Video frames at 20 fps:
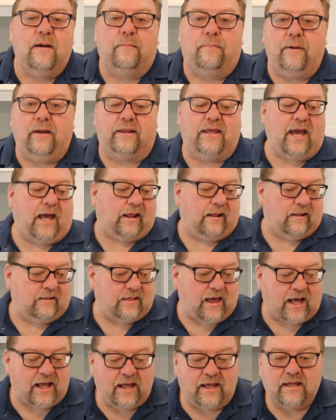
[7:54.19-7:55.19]
But yeah,
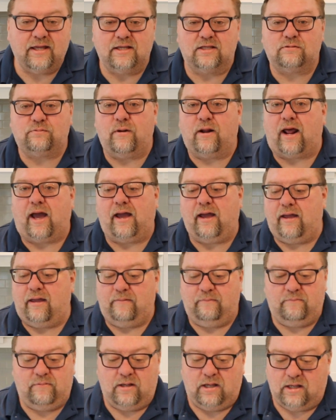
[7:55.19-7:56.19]
that is what
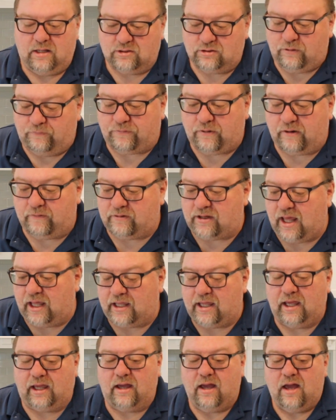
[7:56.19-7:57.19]
I'm so far
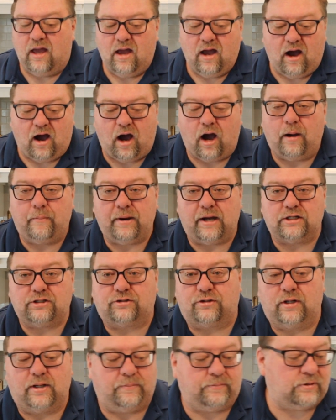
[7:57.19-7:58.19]
taking on my
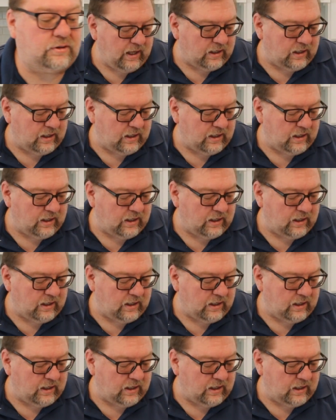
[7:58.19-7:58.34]
trips.